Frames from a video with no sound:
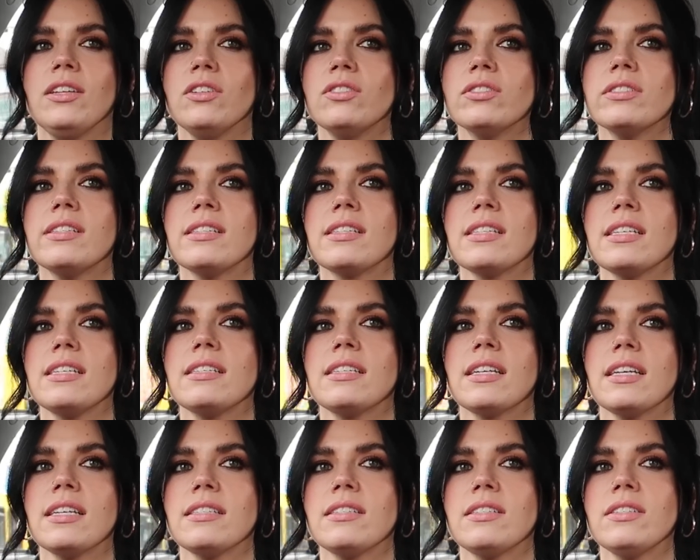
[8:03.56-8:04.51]
nuns these
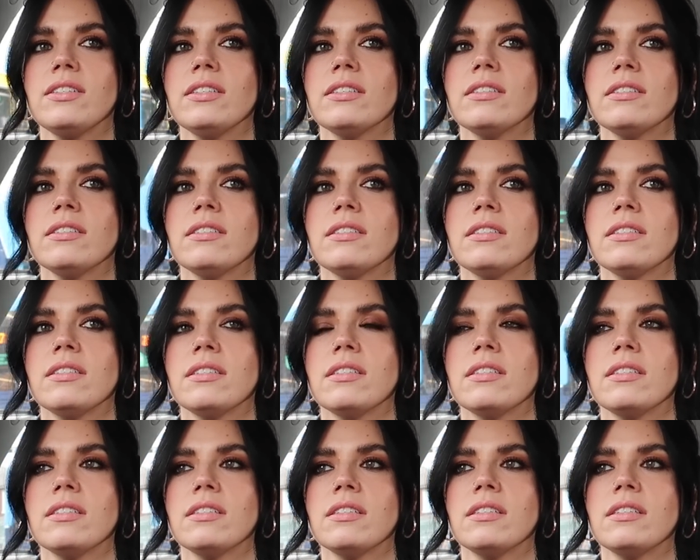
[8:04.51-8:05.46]
days, do you?
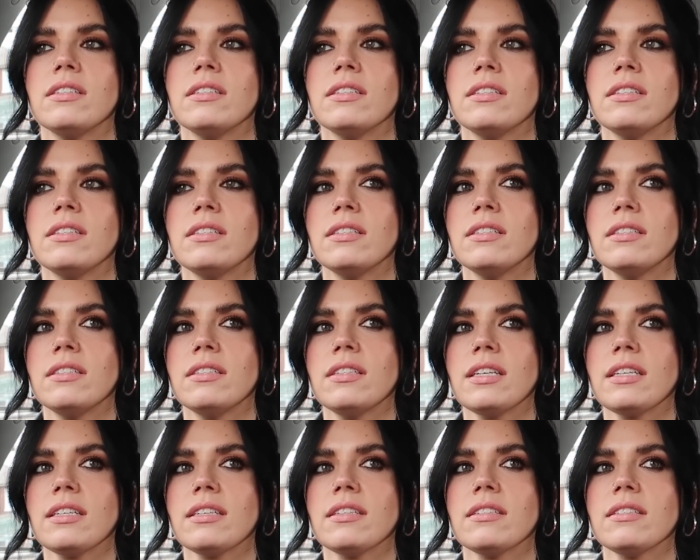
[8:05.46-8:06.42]

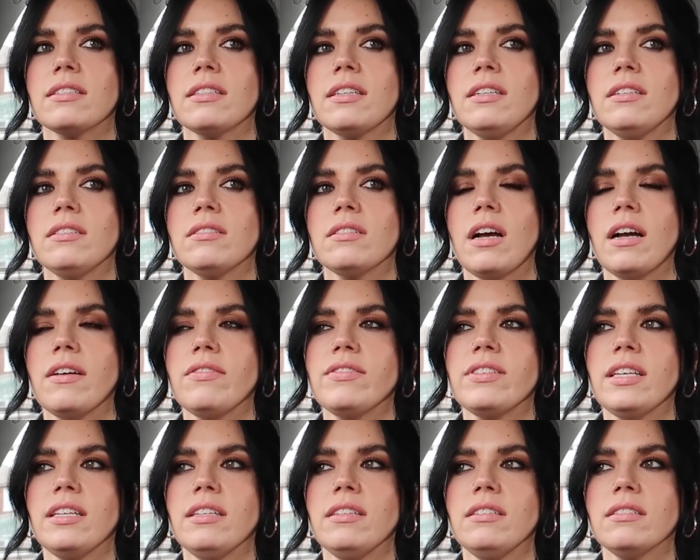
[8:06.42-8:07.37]
Like, I've
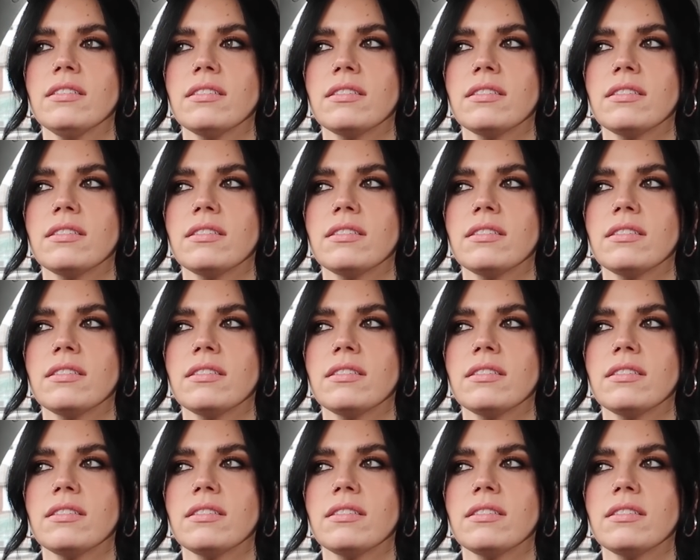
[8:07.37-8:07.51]
seen,